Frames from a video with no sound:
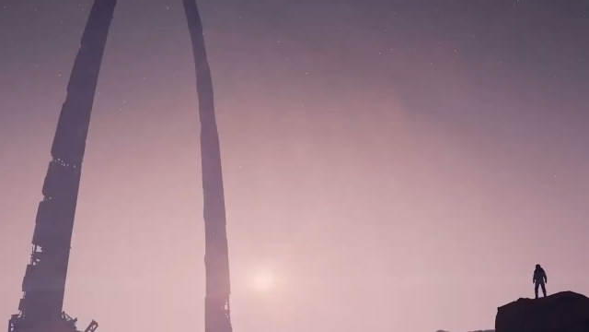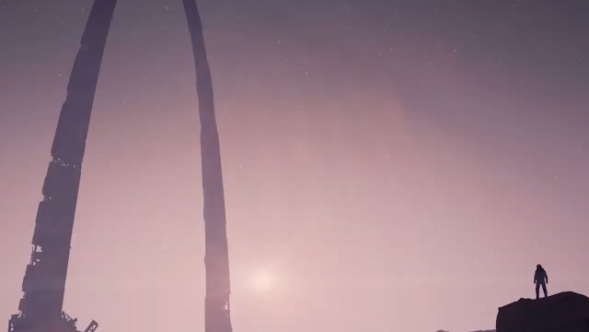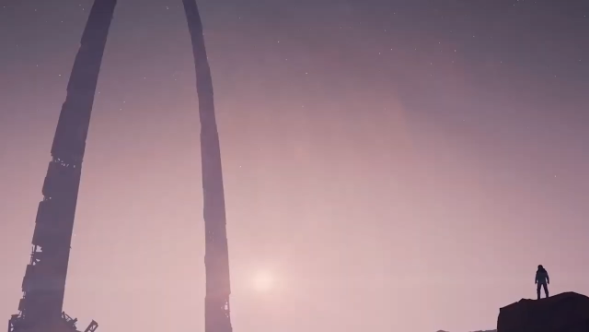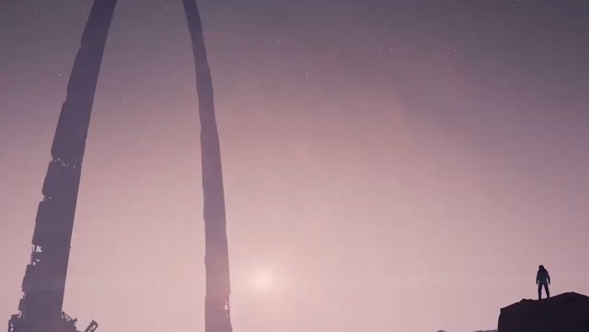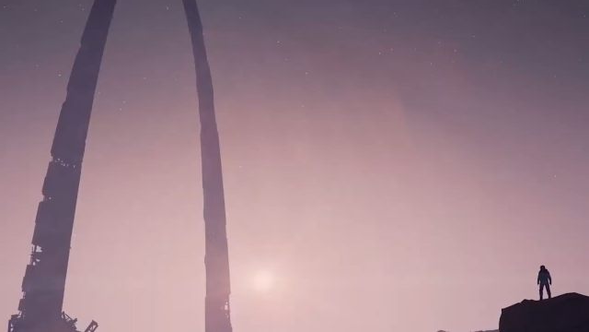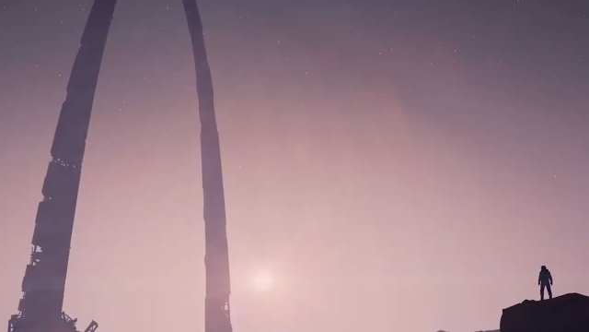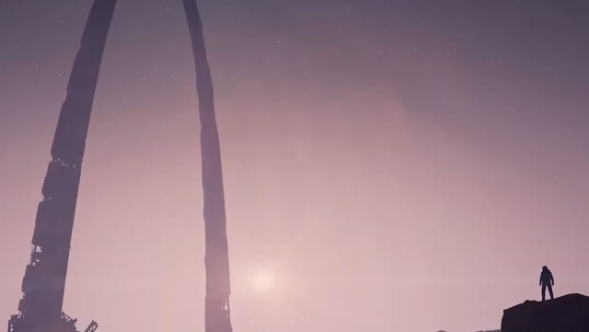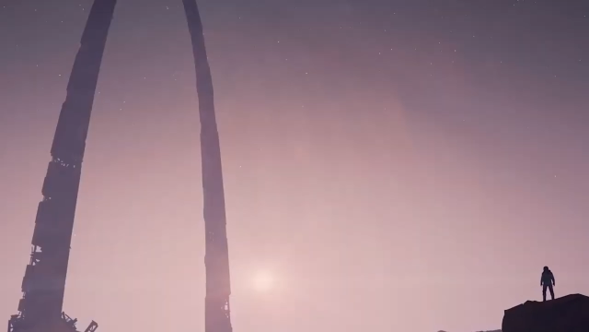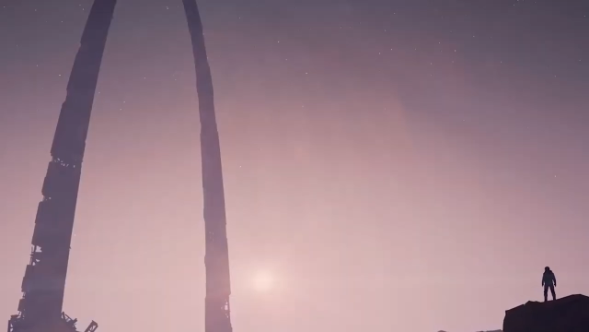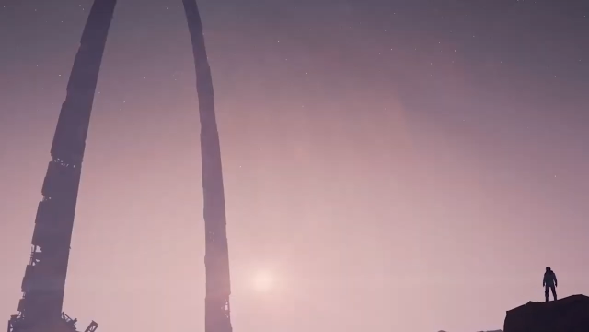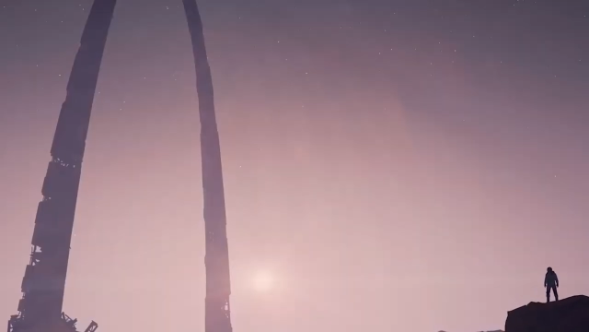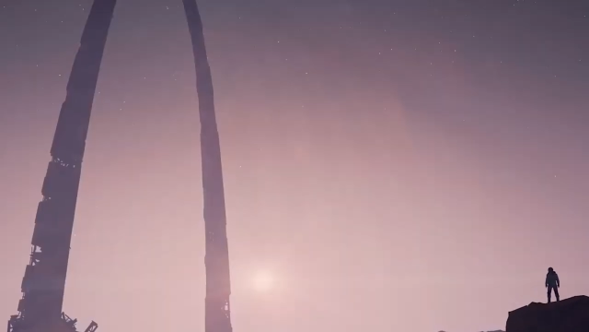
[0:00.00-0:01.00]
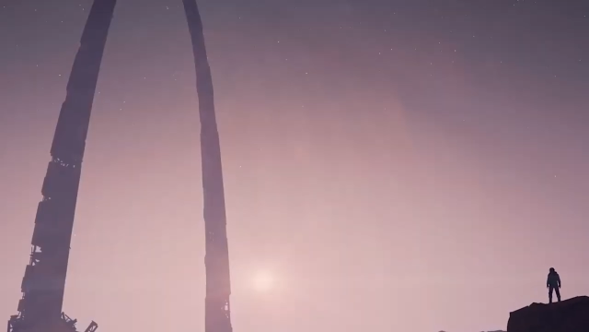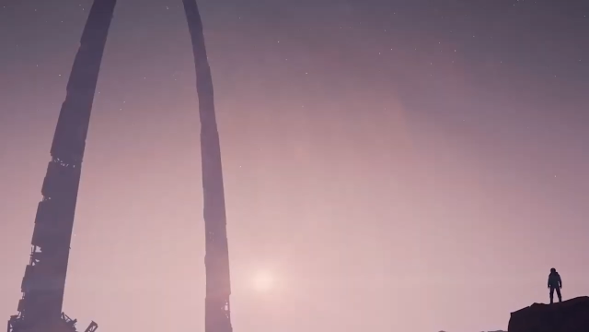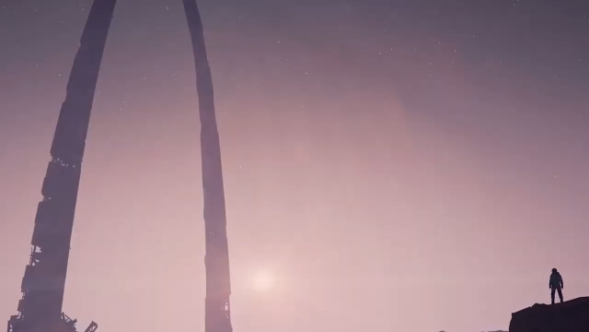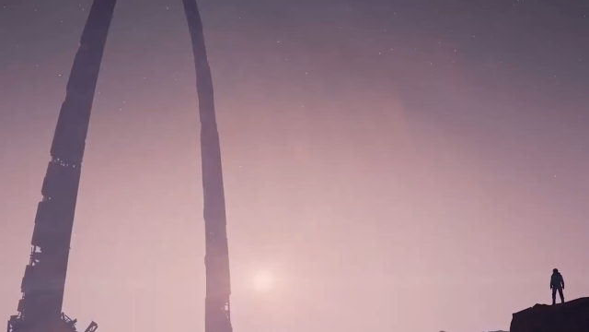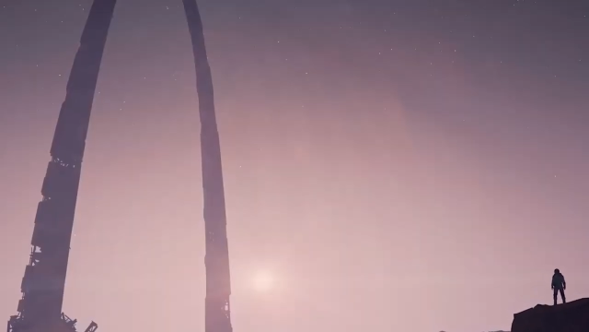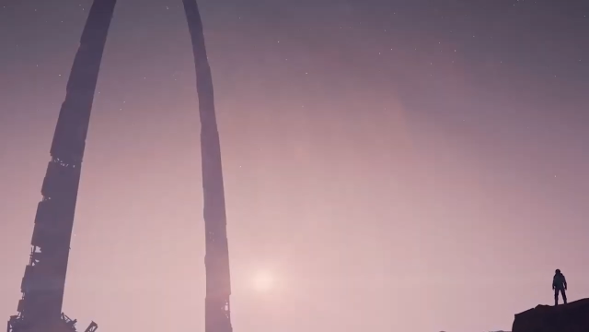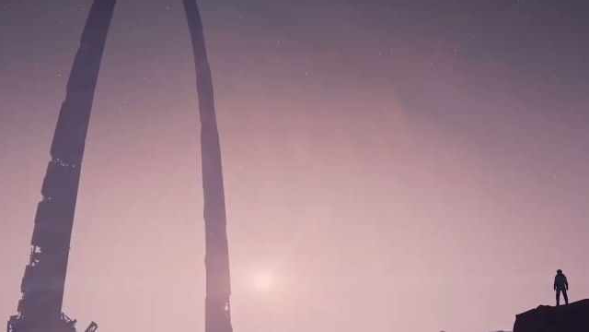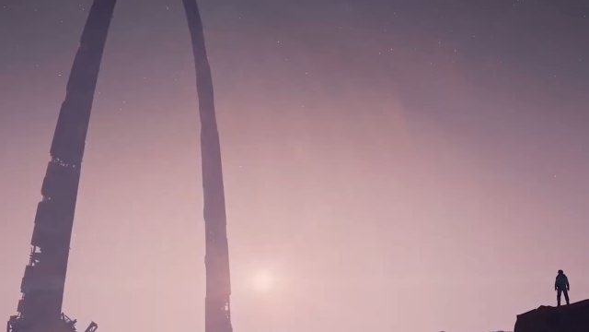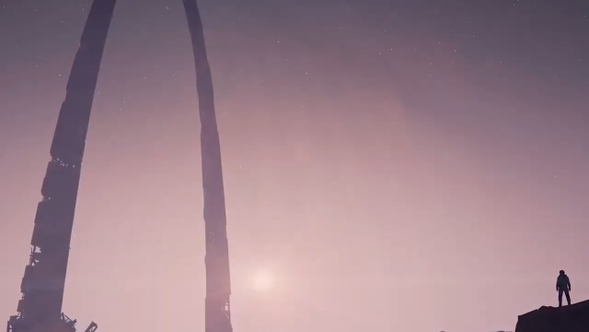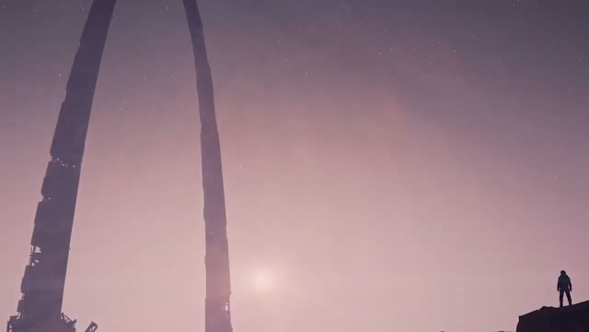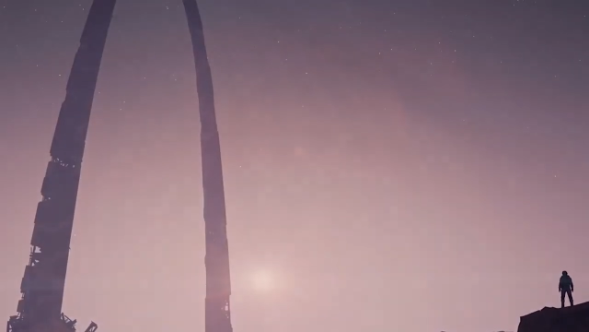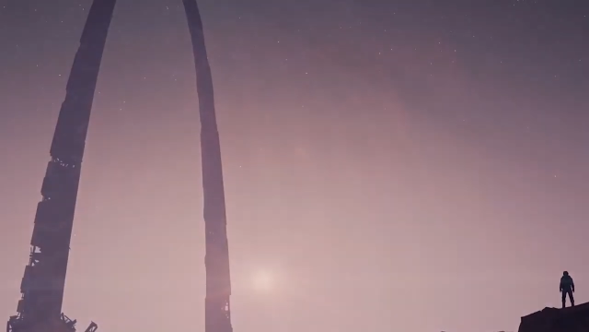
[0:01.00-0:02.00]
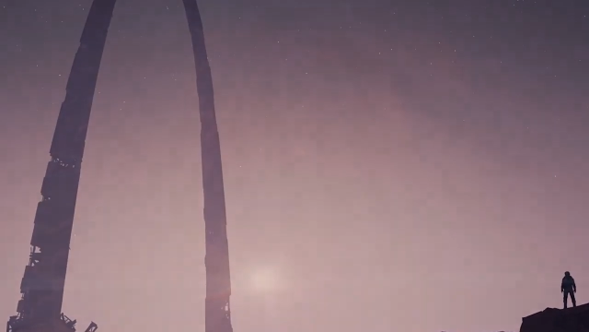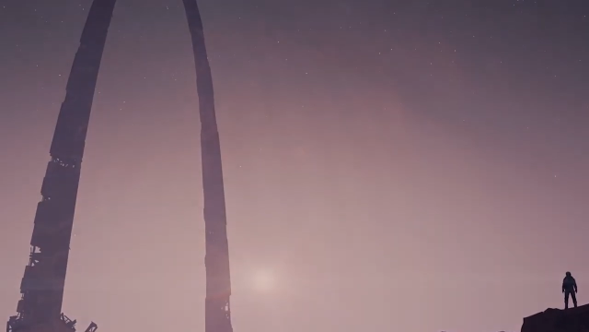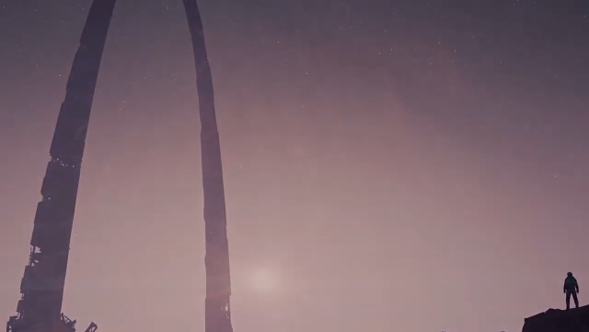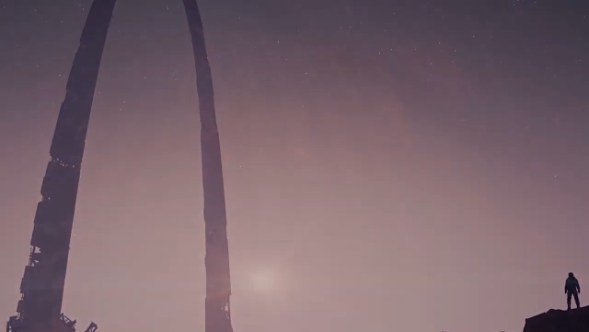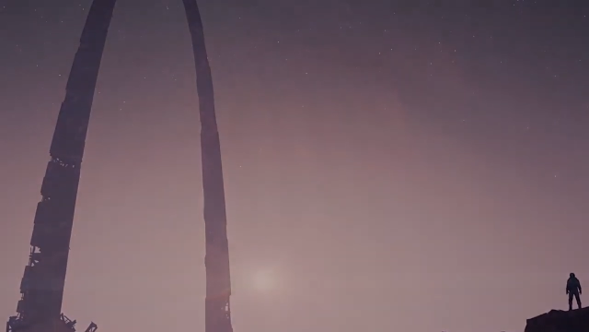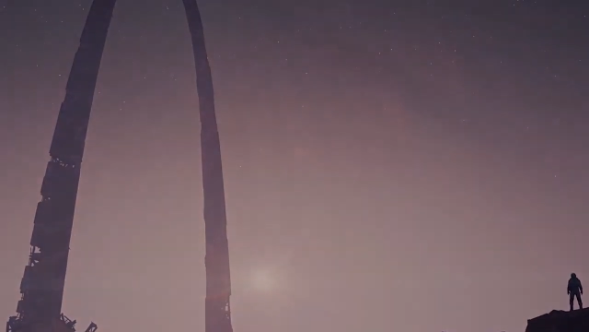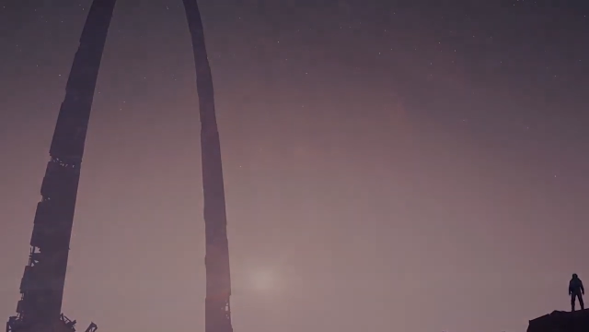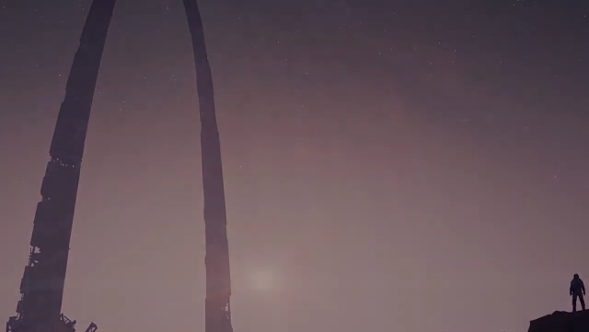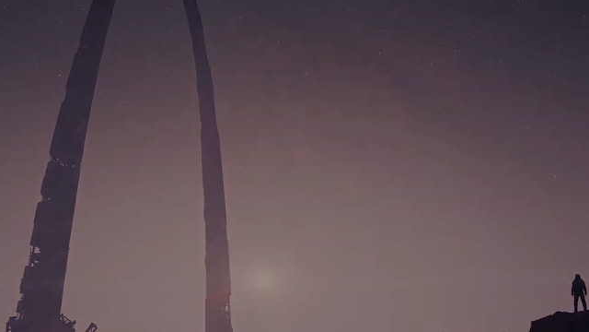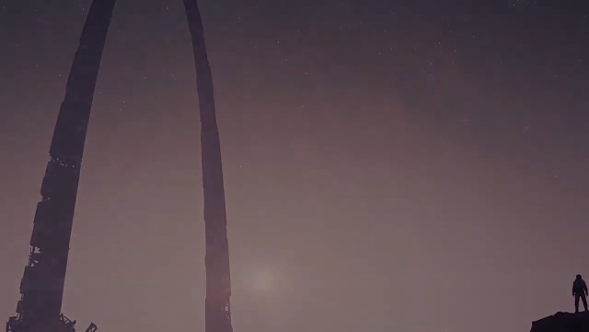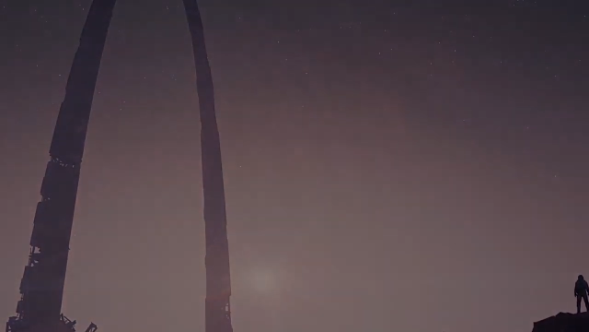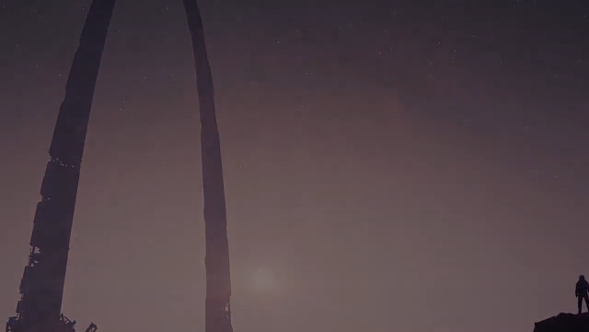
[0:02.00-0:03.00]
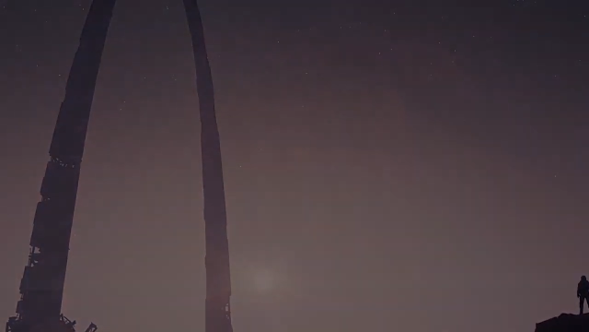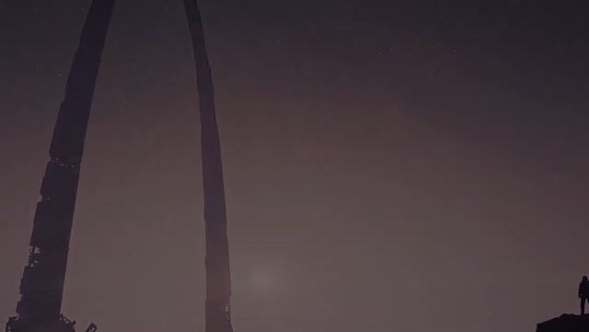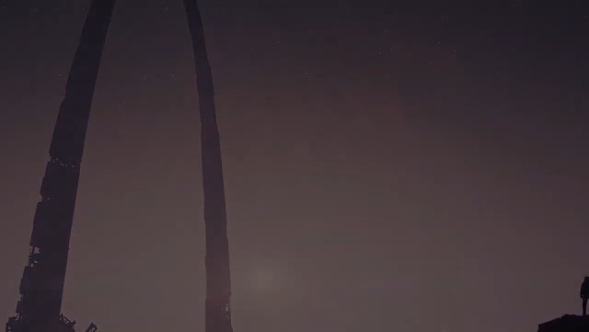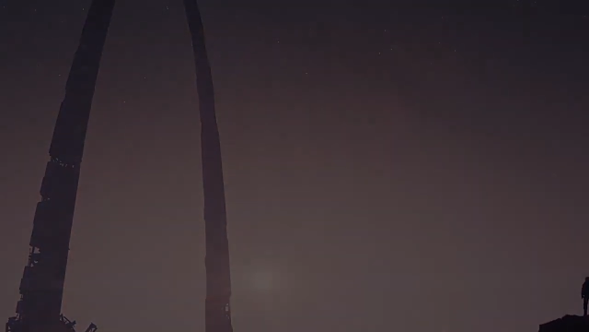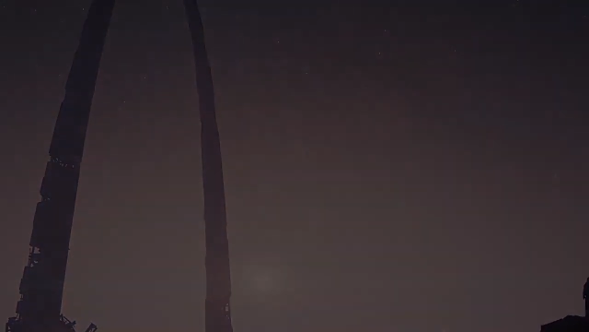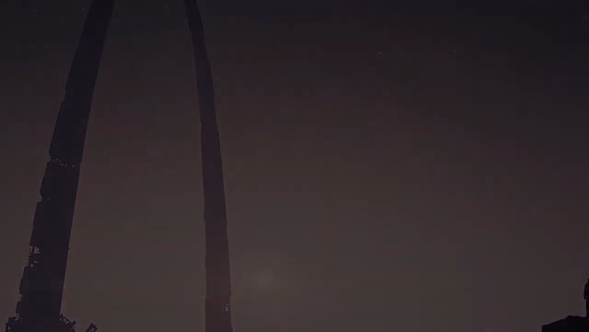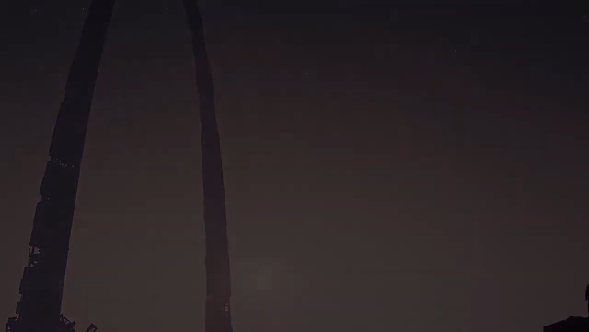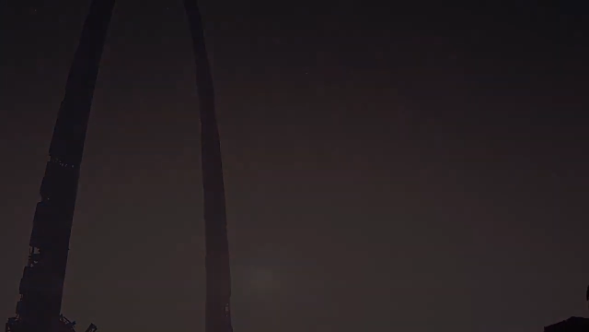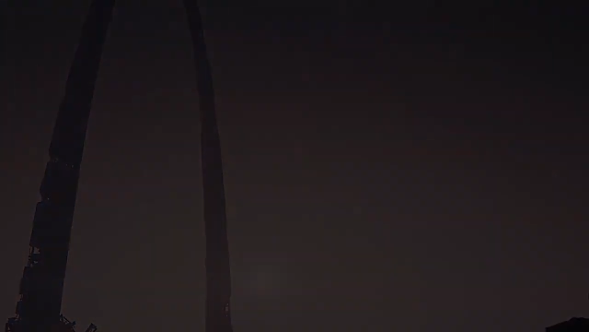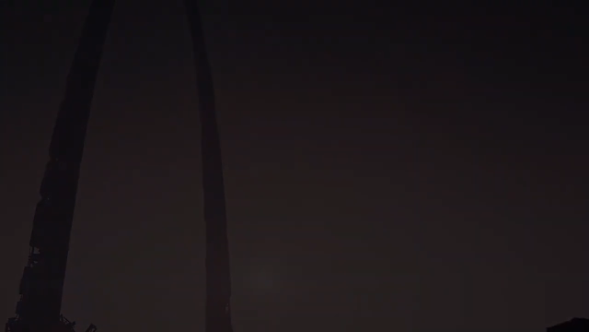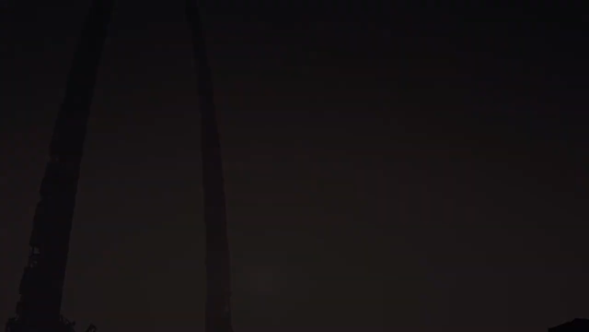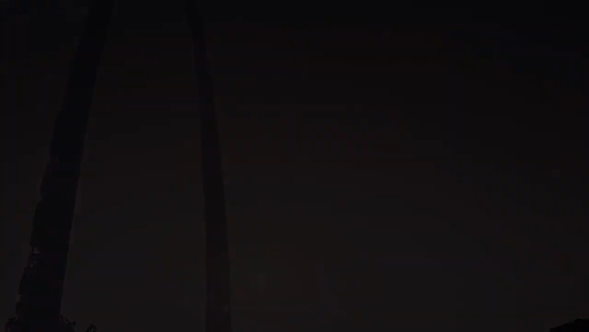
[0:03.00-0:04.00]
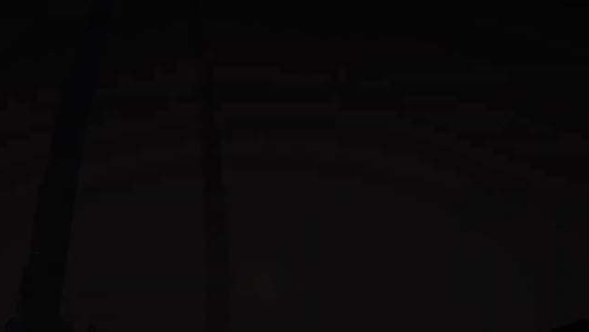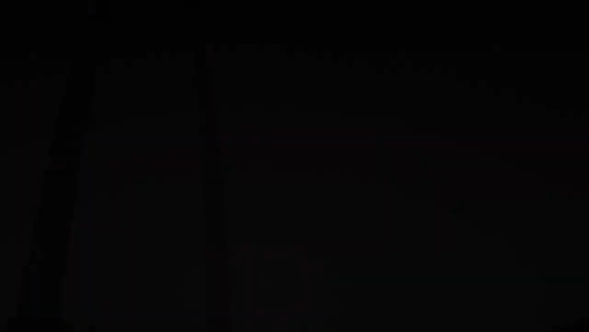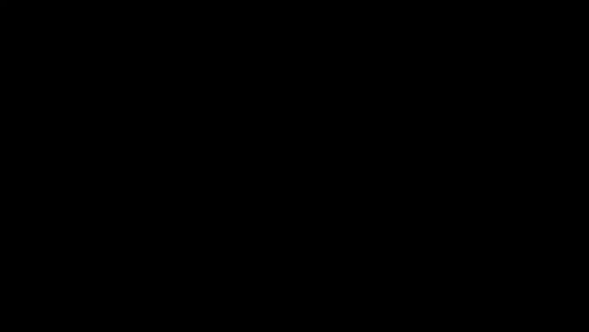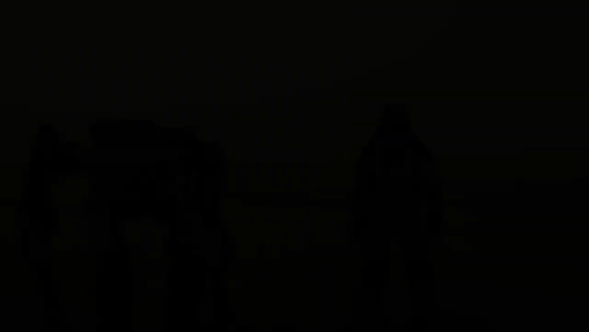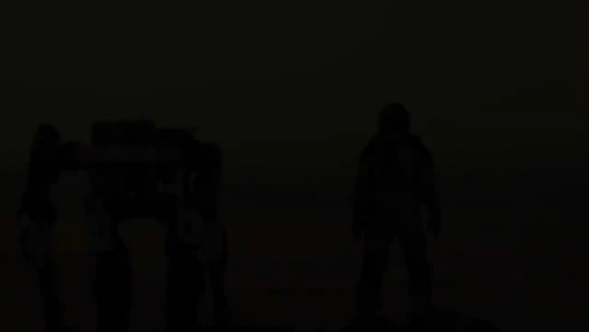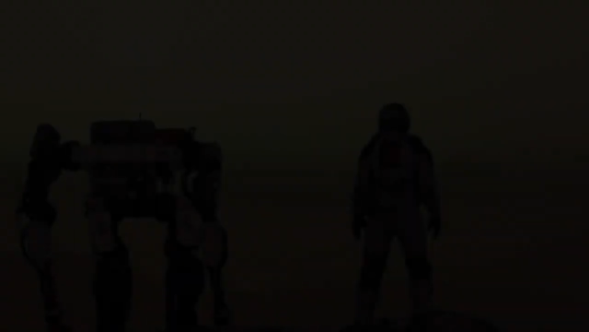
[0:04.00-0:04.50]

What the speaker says: Nobody's mouth can be seen.